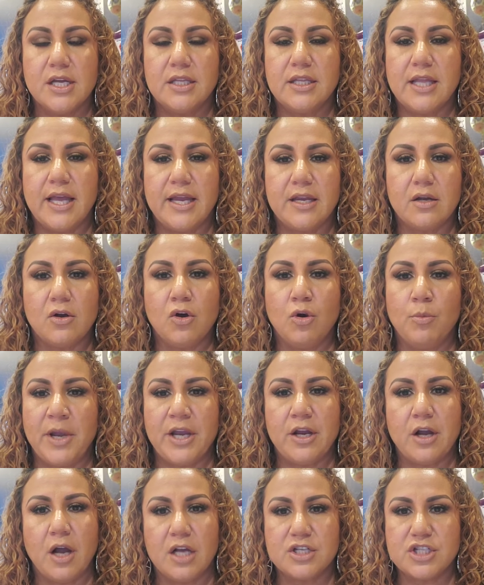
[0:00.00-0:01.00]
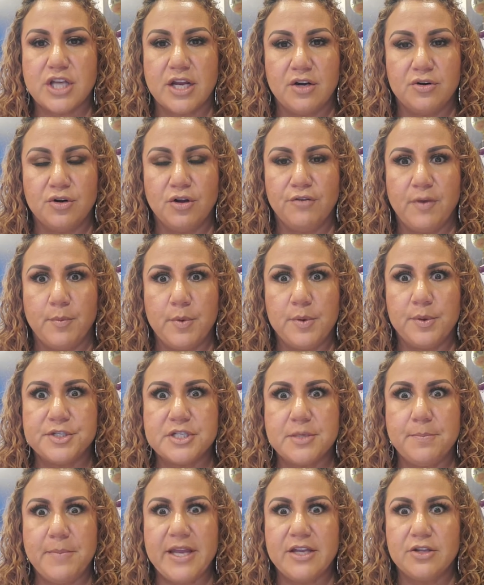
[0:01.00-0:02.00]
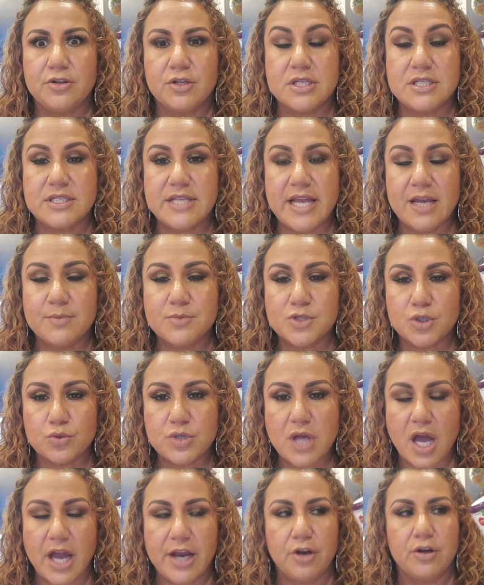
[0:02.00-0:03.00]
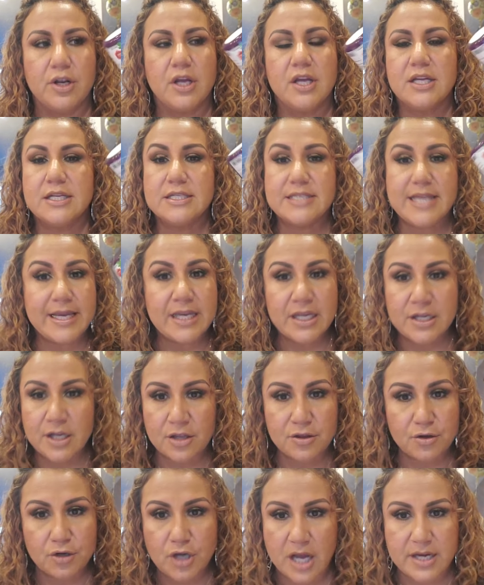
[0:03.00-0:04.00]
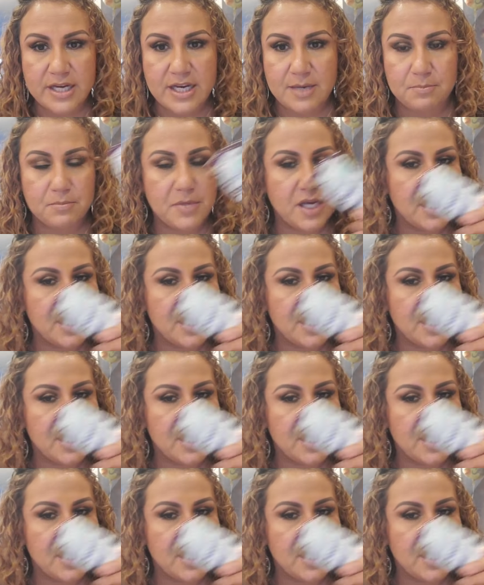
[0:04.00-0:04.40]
like, oh my gosh, I don't know if I'm able to make it this day, I'm so tired, take another ganim.